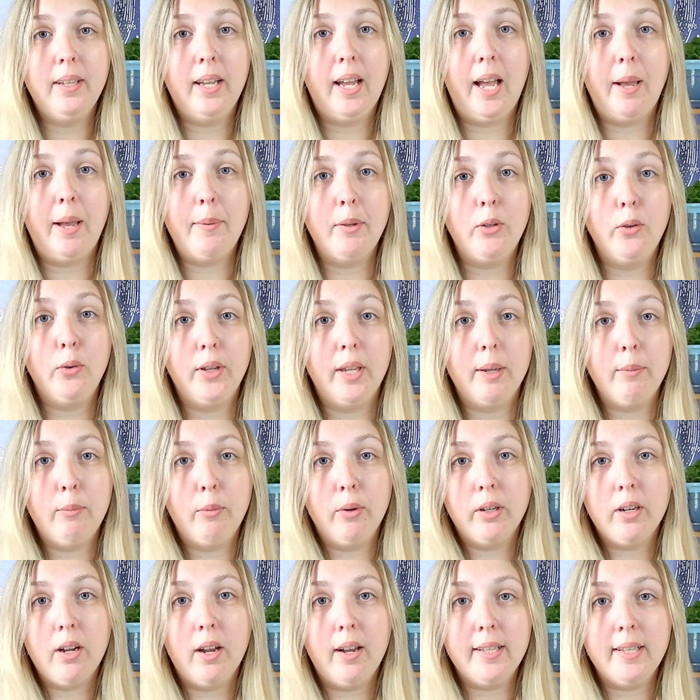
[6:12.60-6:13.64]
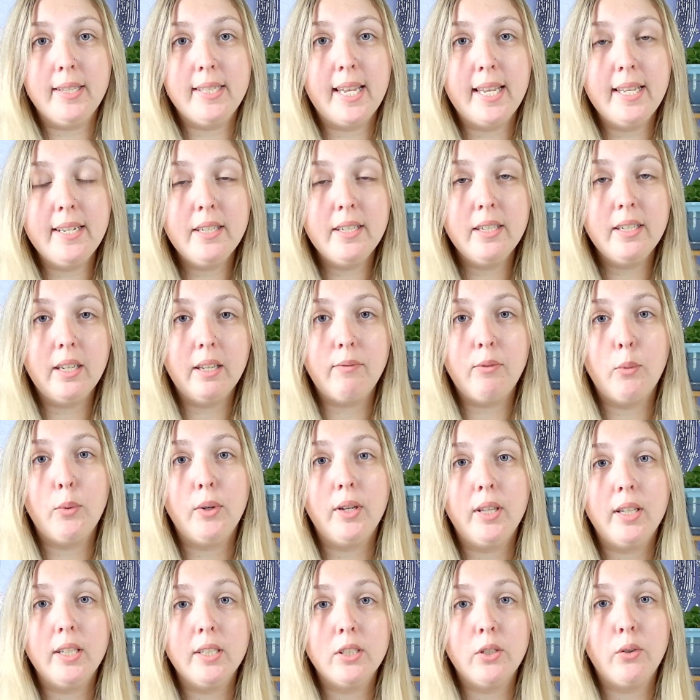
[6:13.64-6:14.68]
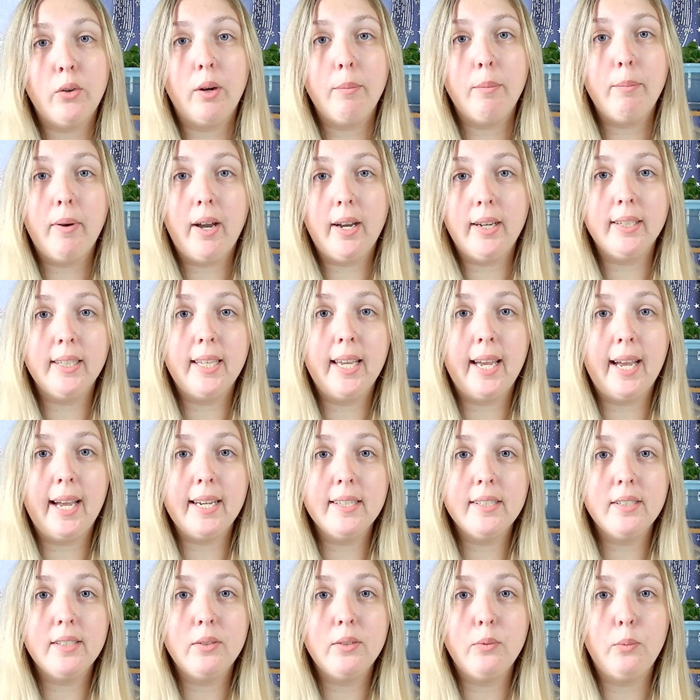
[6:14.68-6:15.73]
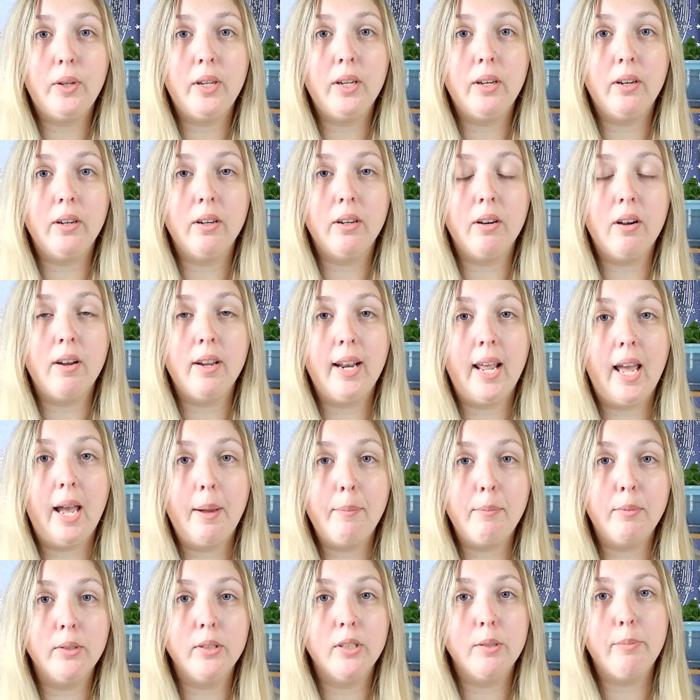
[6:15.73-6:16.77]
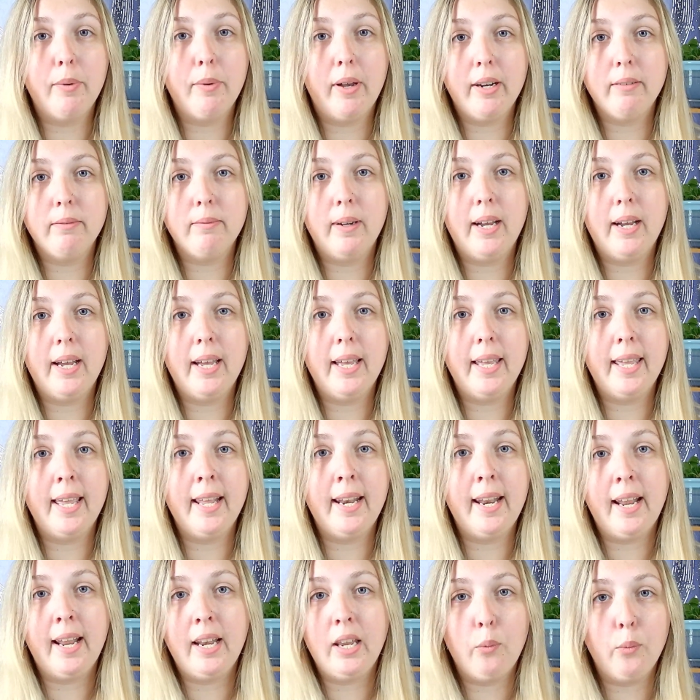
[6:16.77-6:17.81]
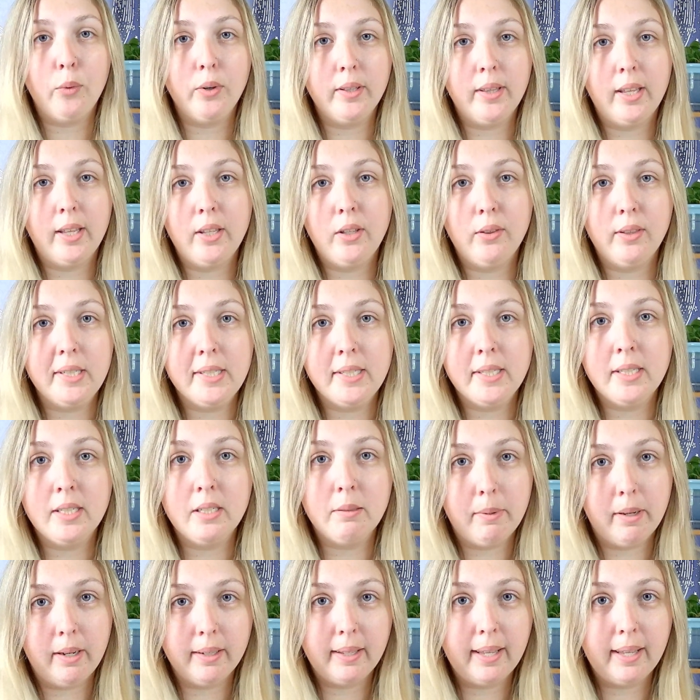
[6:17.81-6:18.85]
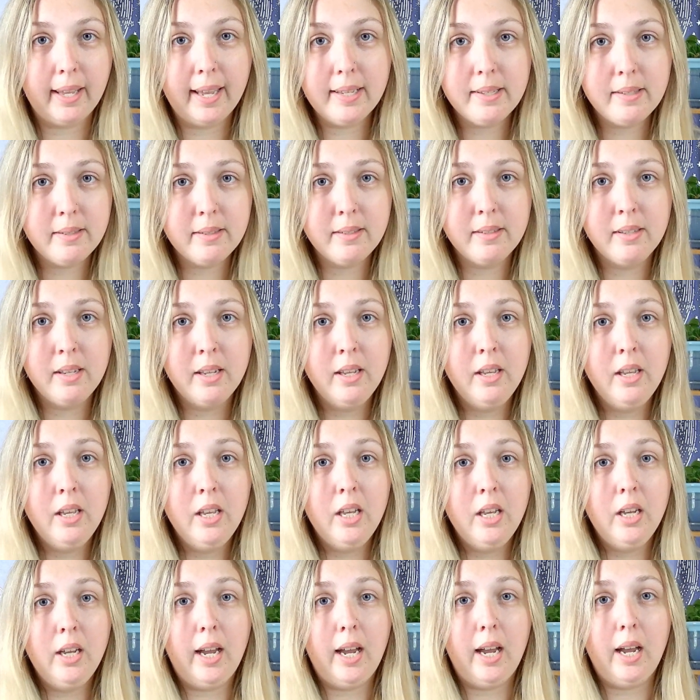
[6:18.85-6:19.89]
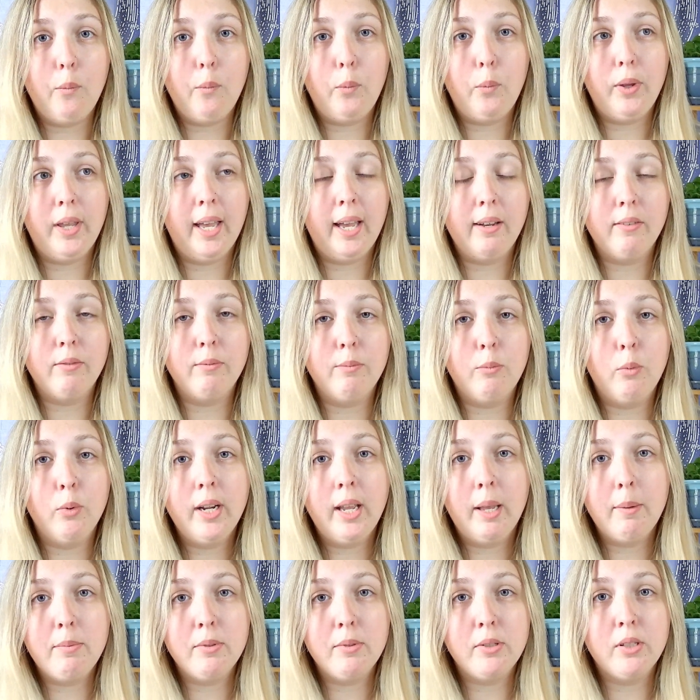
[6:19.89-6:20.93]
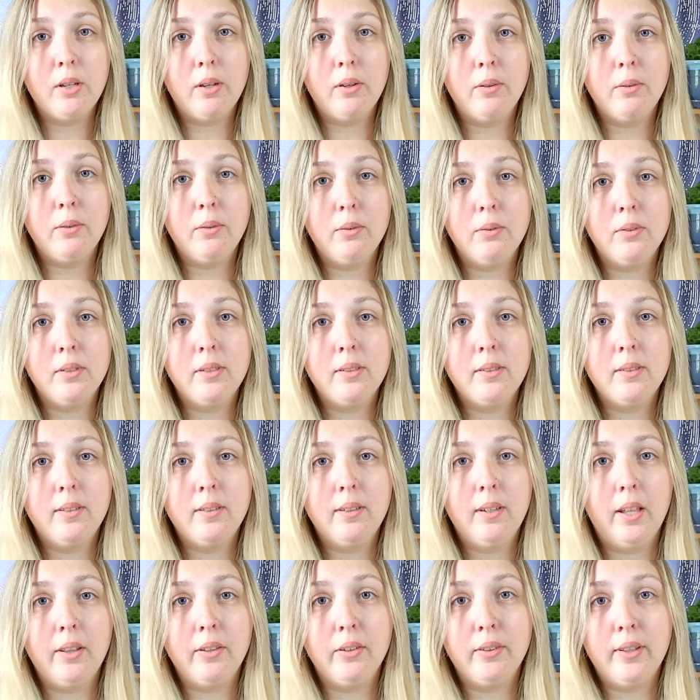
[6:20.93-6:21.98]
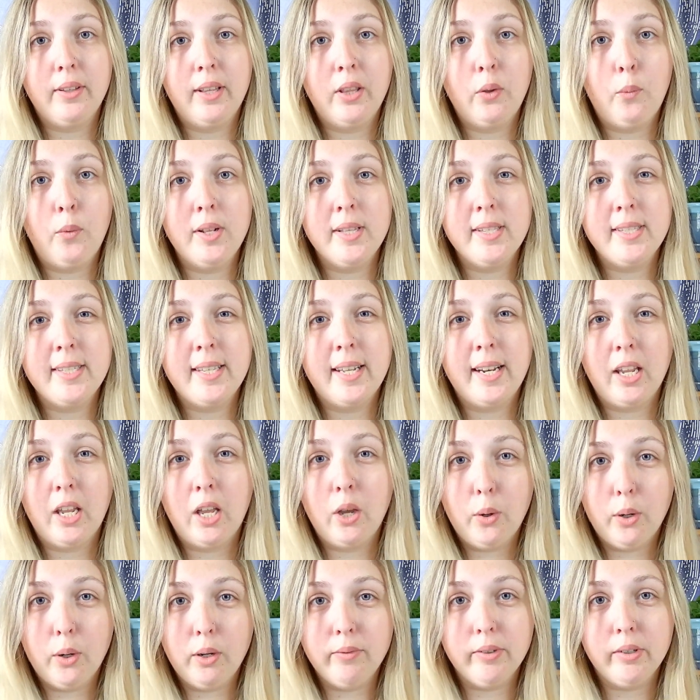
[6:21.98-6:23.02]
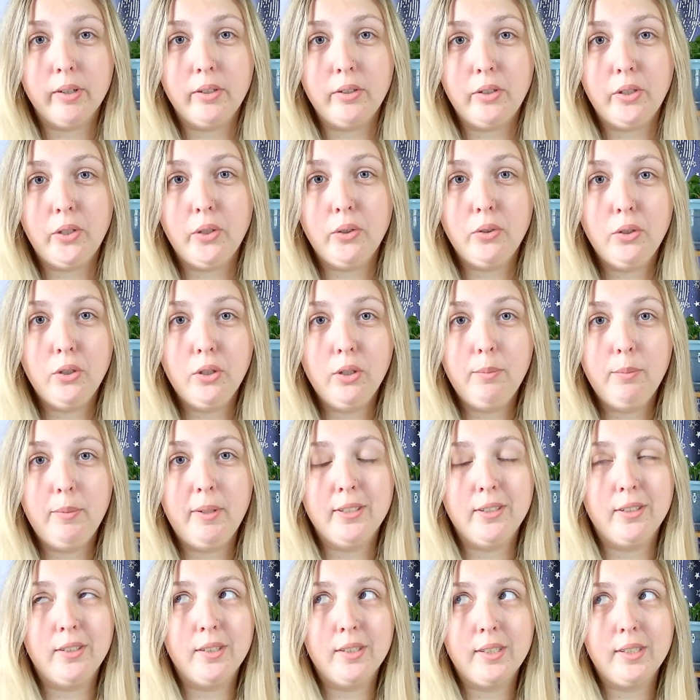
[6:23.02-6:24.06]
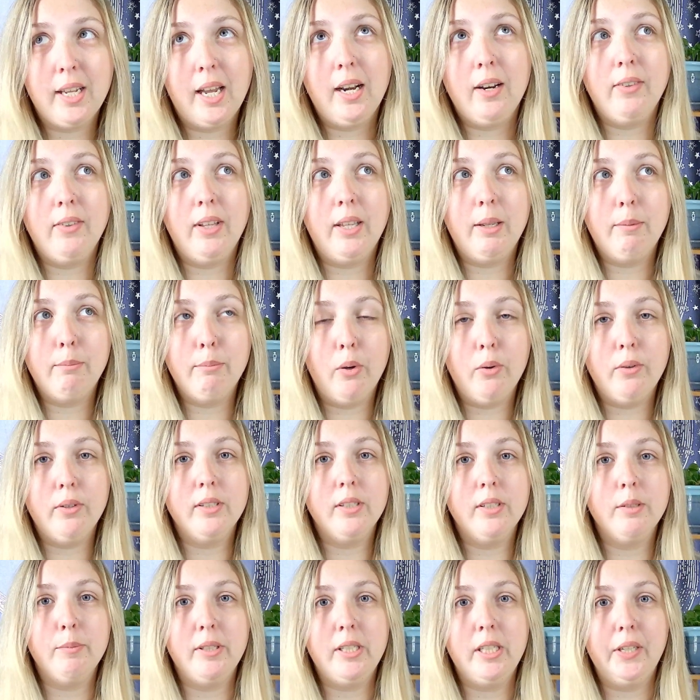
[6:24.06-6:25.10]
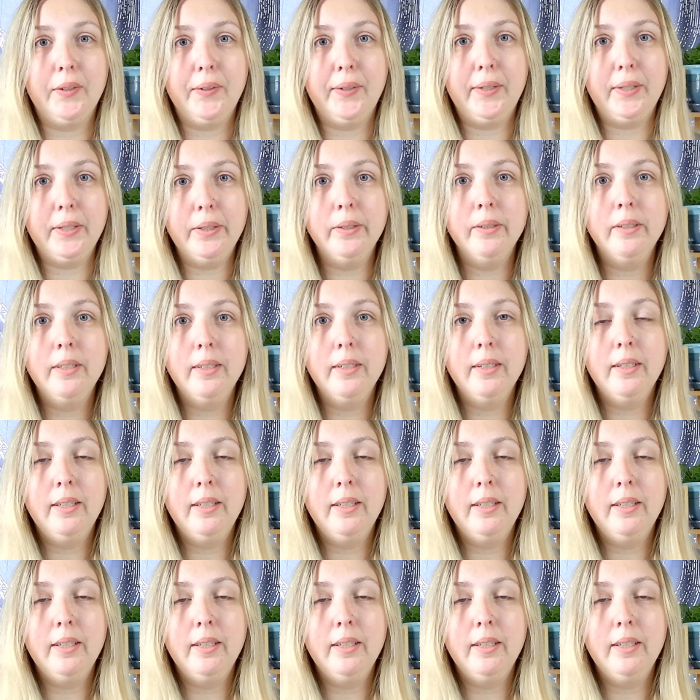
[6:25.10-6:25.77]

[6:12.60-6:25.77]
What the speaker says: and you'll get more content. If you want to listen to our podcast, we are on Apple, Spotify, and anywhere that you listen to podcasts. We have more episodes other than the ones that I go over on YouTube. These are just kind of like bonus material.